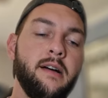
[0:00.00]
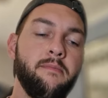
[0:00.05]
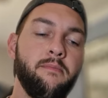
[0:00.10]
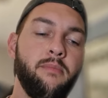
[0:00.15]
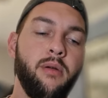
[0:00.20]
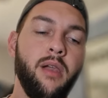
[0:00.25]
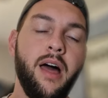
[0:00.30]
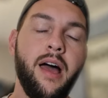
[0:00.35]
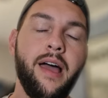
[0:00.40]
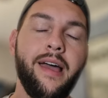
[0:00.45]

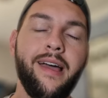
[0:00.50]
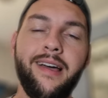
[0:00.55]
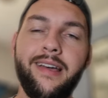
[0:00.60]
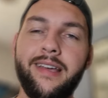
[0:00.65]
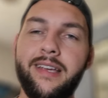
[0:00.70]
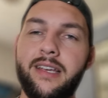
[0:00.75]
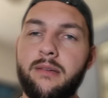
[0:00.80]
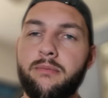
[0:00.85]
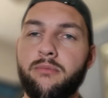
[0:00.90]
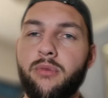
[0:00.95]
player,
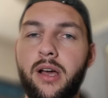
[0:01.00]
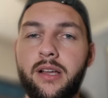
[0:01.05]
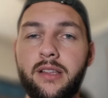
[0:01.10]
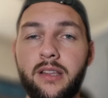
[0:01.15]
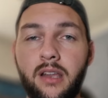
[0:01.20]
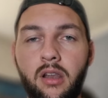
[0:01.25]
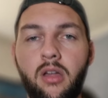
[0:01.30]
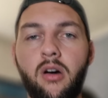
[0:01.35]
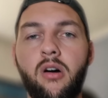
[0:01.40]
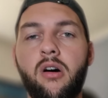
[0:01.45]
he can break
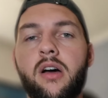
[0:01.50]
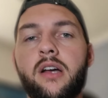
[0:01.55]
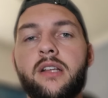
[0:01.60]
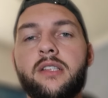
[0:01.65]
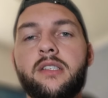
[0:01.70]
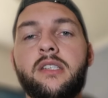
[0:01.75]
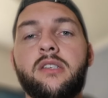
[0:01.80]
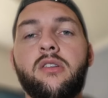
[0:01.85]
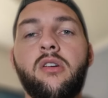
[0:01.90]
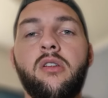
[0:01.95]
the
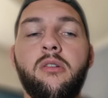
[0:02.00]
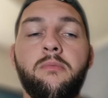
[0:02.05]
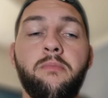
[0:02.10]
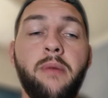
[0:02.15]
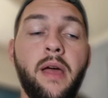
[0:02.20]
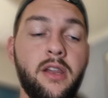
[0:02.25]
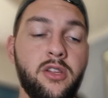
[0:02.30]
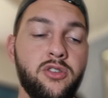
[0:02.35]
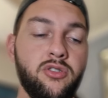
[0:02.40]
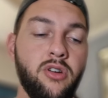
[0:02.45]
lines, he's got a
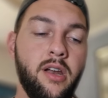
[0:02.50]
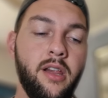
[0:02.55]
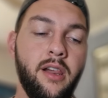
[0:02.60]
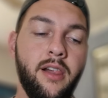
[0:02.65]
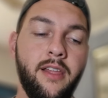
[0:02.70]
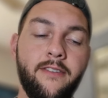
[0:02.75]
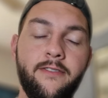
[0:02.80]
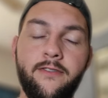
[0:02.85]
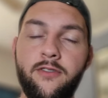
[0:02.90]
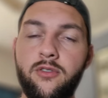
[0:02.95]
penetrating
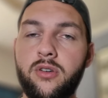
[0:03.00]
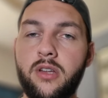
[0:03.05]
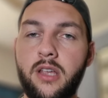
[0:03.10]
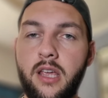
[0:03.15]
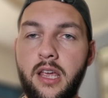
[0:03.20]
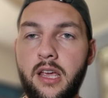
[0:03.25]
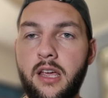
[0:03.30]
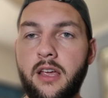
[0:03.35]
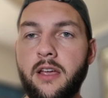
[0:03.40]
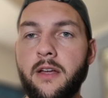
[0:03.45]
left foot
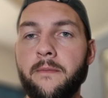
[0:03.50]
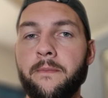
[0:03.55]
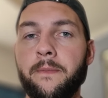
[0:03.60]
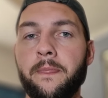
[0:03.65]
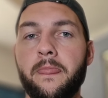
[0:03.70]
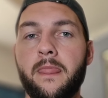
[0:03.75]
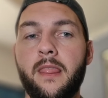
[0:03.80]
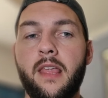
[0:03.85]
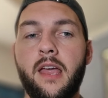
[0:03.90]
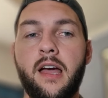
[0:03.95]
kick.
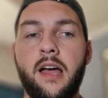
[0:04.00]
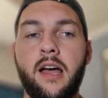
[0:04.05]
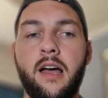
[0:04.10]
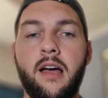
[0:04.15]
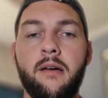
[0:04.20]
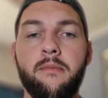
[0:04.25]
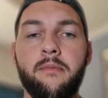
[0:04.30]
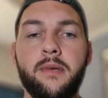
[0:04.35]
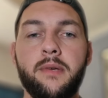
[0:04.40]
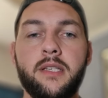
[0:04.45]

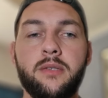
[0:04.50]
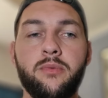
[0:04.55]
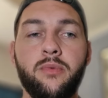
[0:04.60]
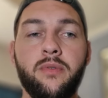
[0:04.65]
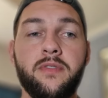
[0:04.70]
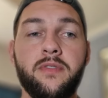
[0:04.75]
We've